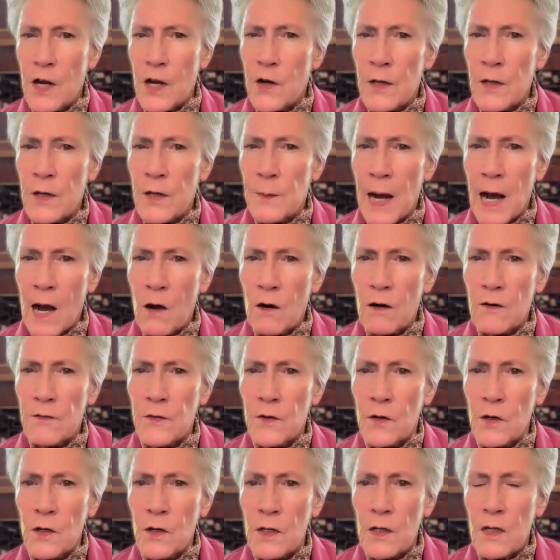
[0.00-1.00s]
very
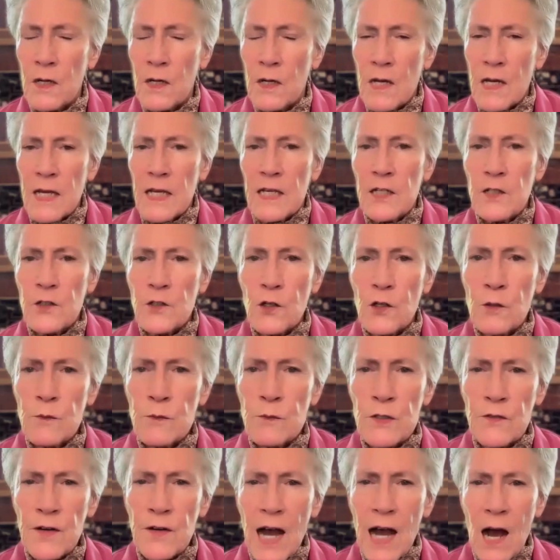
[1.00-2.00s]
powerful in
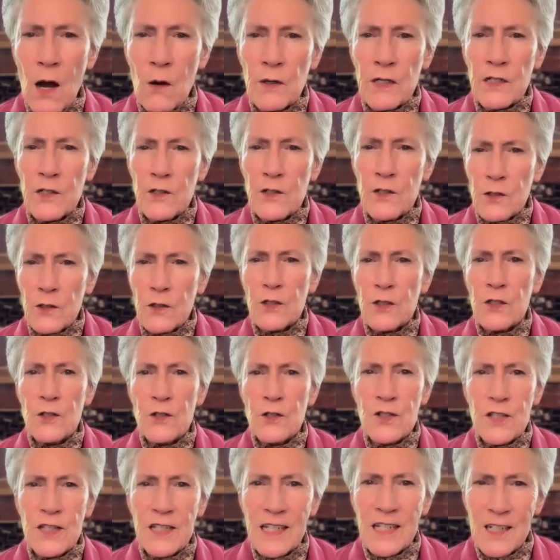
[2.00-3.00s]
terms of how it
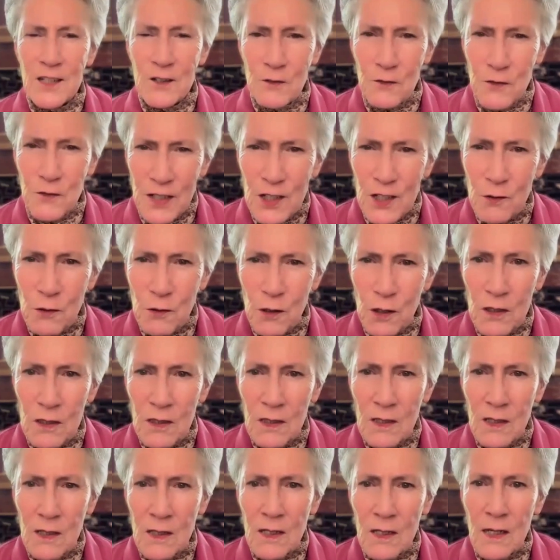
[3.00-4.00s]
nurtures the individual
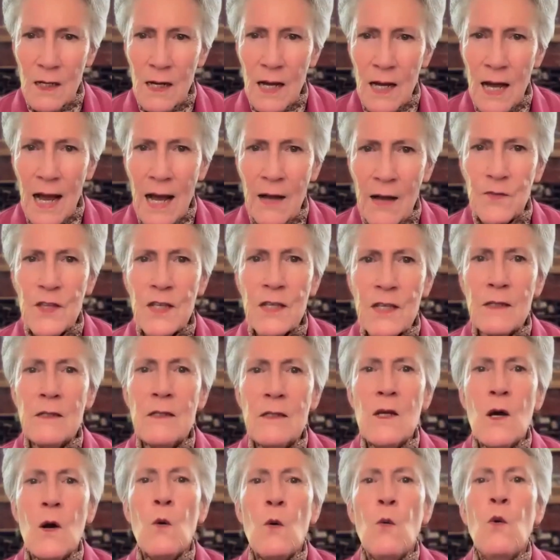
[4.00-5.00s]
and
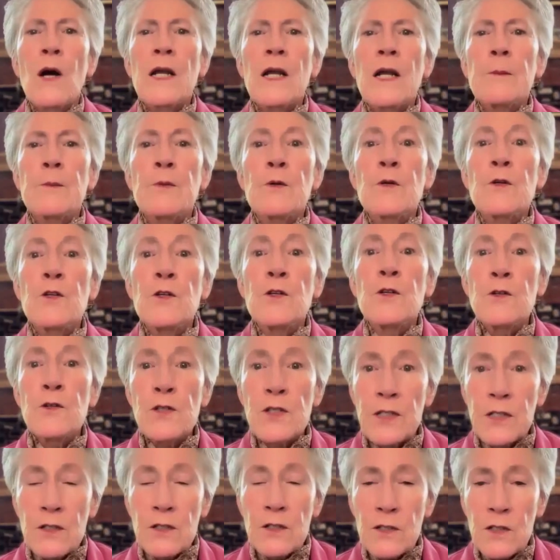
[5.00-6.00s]
then what it
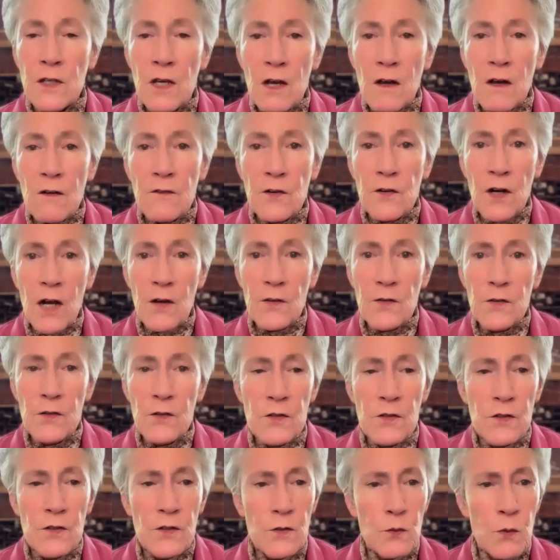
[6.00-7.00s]
produces for
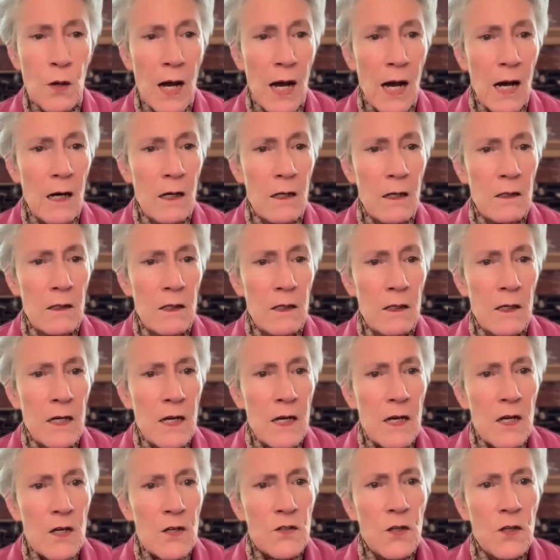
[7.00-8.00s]
others as well.
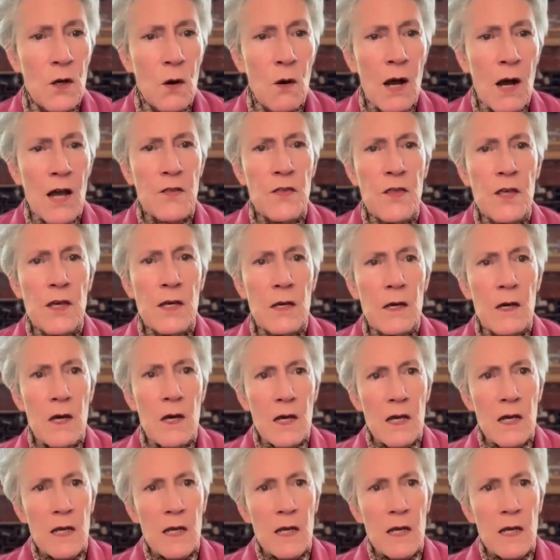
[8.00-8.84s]
So I think